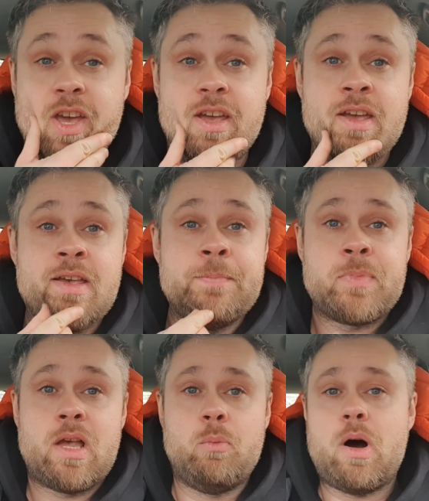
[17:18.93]
kit,
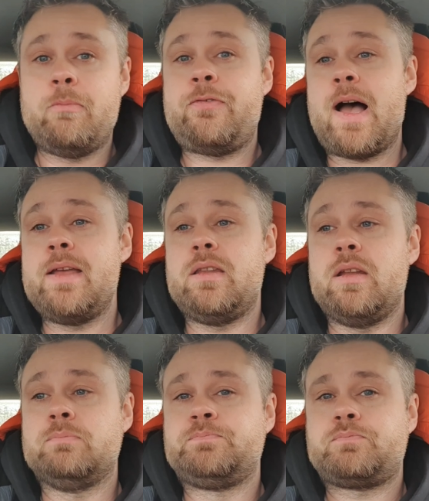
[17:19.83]
and what I'm
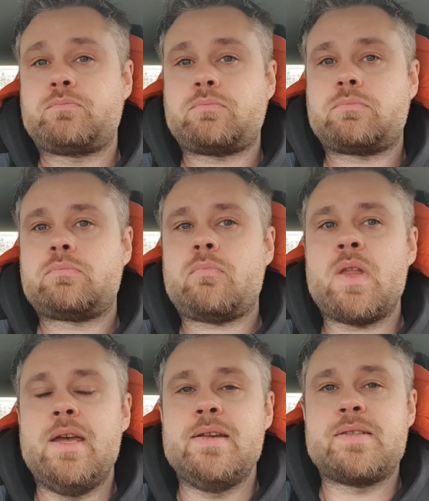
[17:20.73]
finding
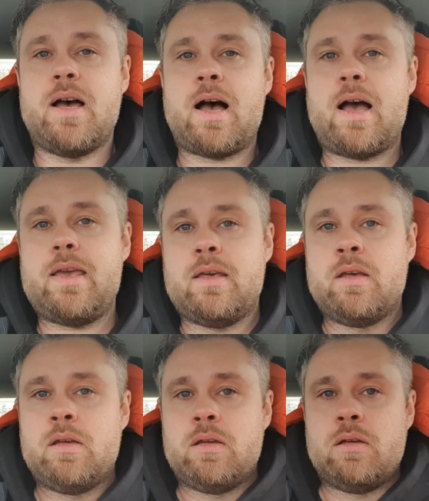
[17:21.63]
is that I
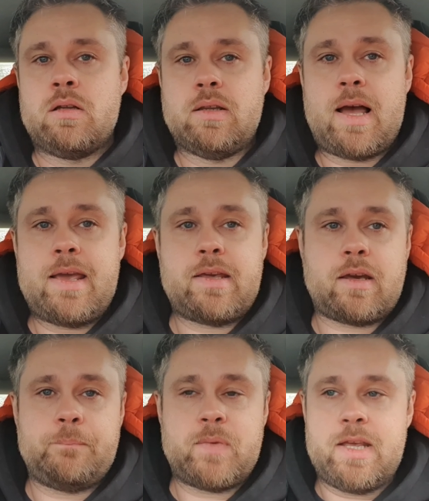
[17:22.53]

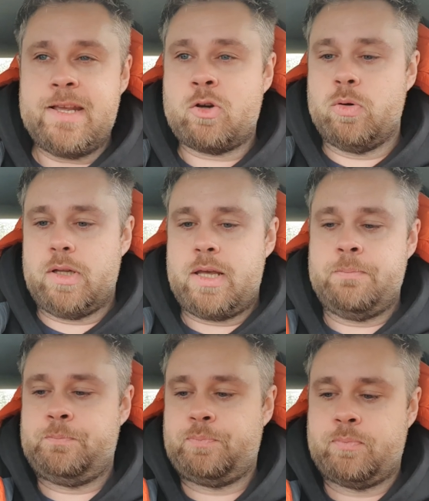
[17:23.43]
like
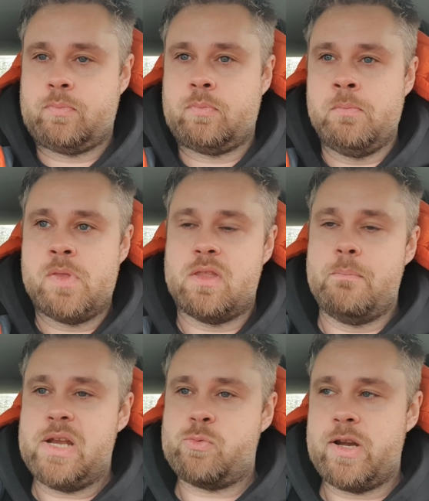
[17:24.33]
equally the
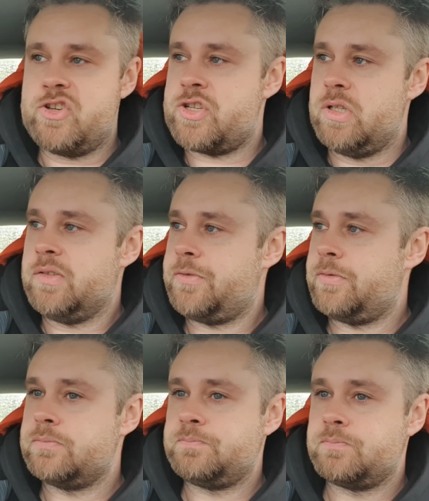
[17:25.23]
mid-range
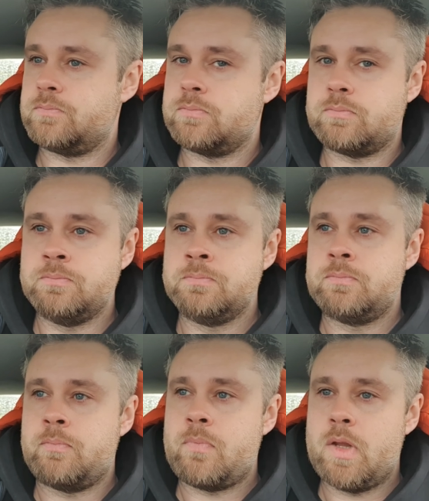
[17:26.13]
stuff,
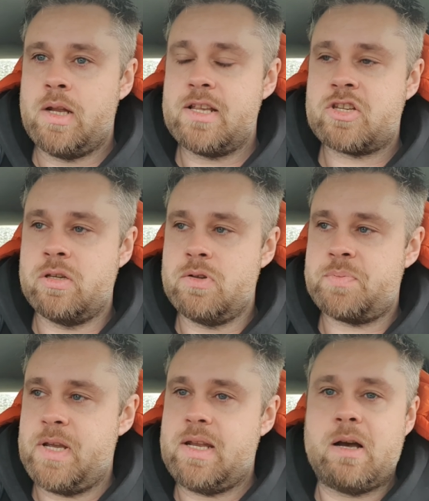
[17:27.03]
and it
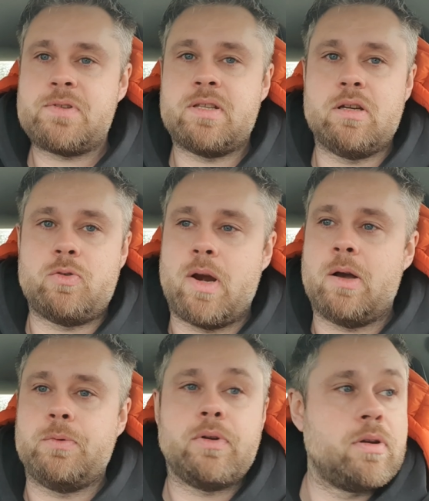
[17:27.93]
suits me down to the
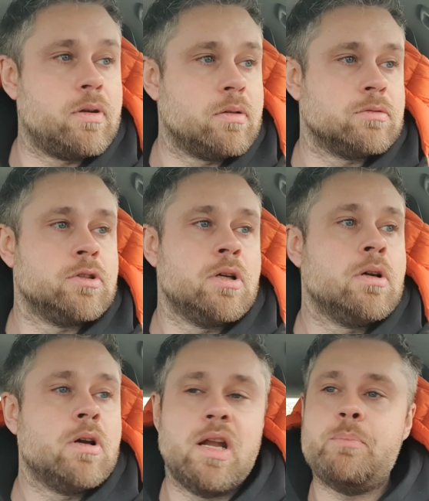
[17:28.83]
ground,
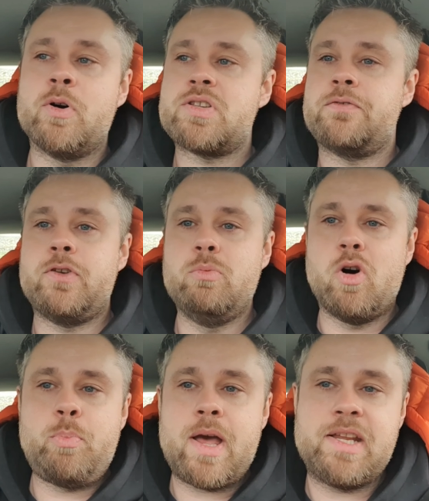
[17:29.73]
and it puts a few
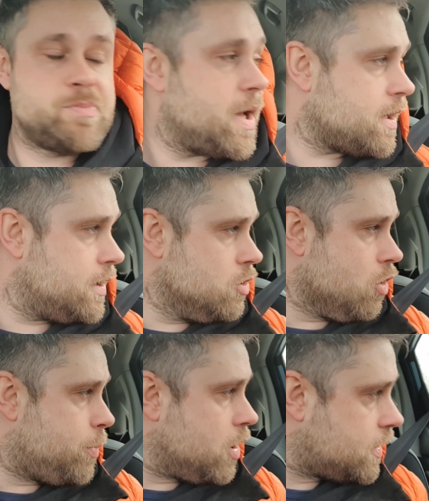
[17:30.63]
more pennies back in
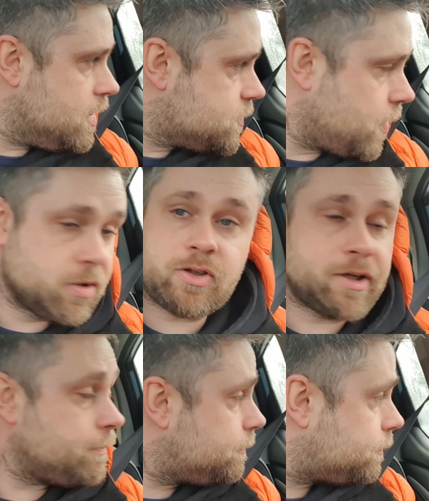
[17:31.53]
your pocket as well, doesn't
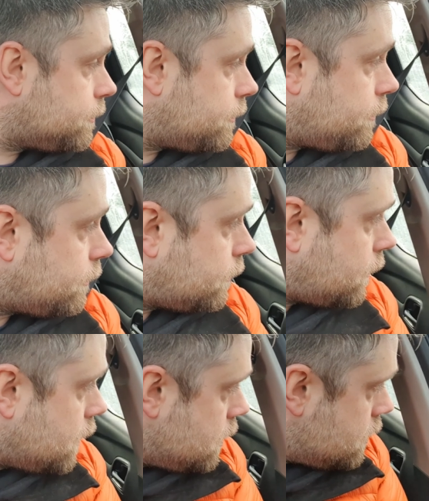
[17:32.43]
it?
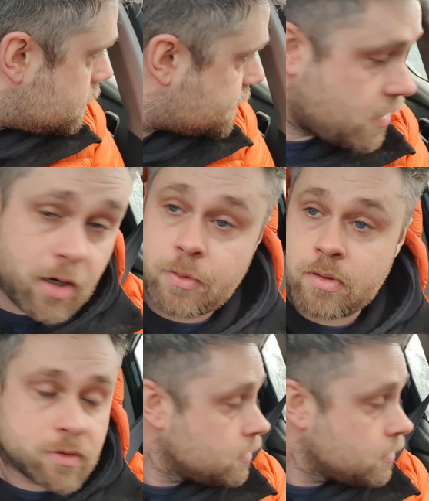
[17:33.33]
So